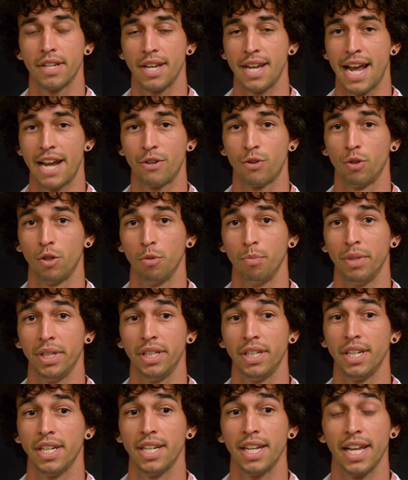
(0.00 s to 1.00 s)
natural
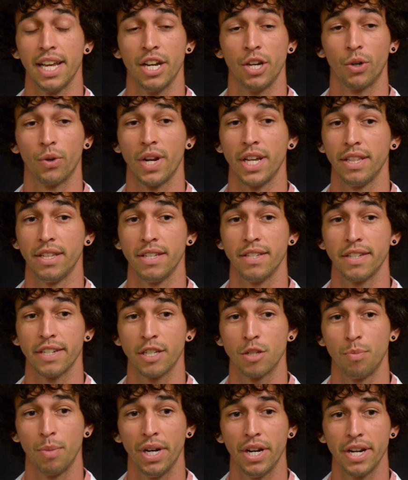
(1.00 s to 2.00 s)
ability to integrate these
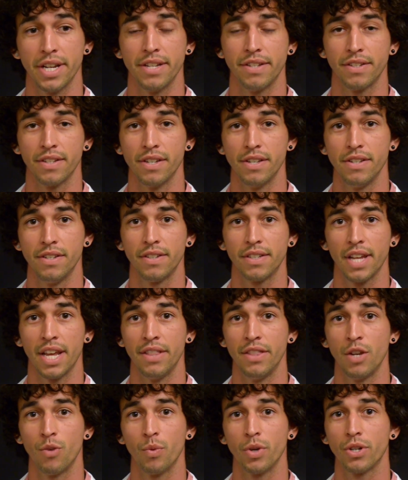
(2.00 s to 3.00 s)
experiences
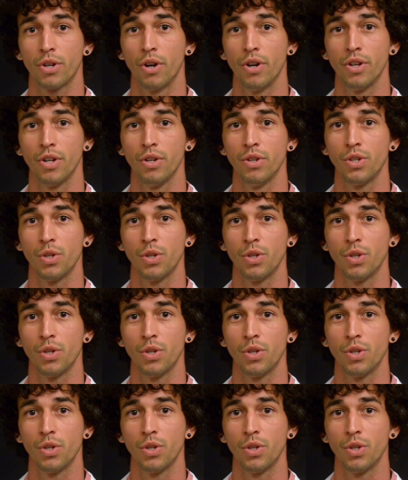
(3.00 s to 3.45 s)
and then return you